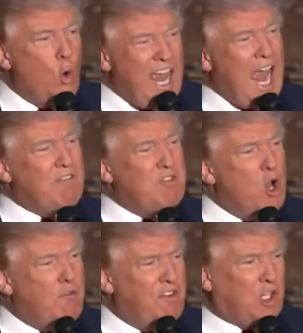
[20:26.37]
We have
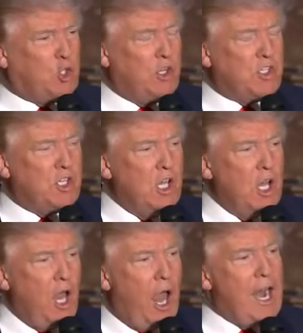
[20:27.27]
no victories.
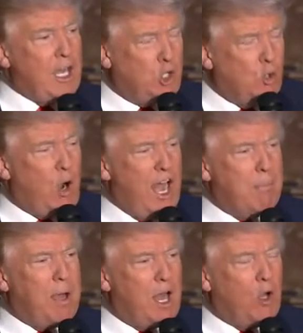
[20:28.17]
And I do
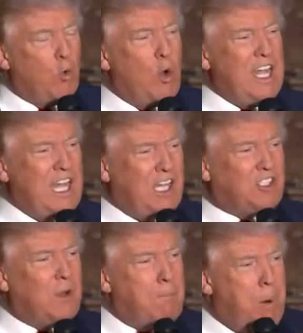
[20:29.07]
write about it. We
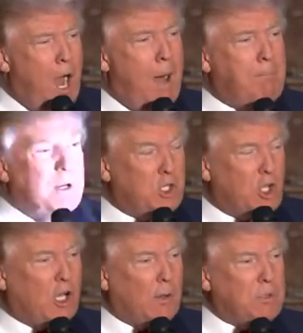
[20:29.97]
need some pomp and
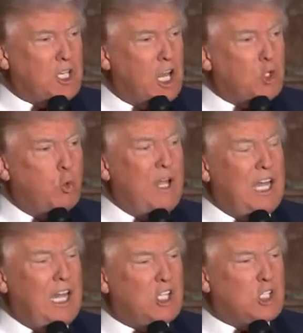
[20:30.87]
circumstance.
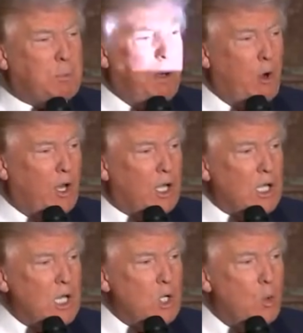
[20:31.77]
We need spirit.
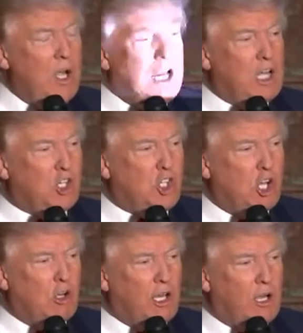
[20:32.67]
We need a
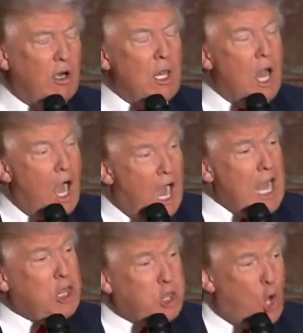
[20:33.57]
cheerleader.
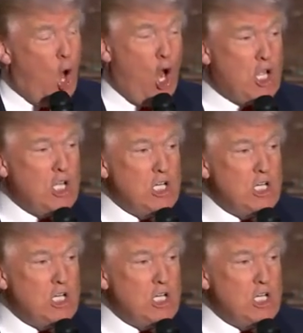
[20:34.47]
I thought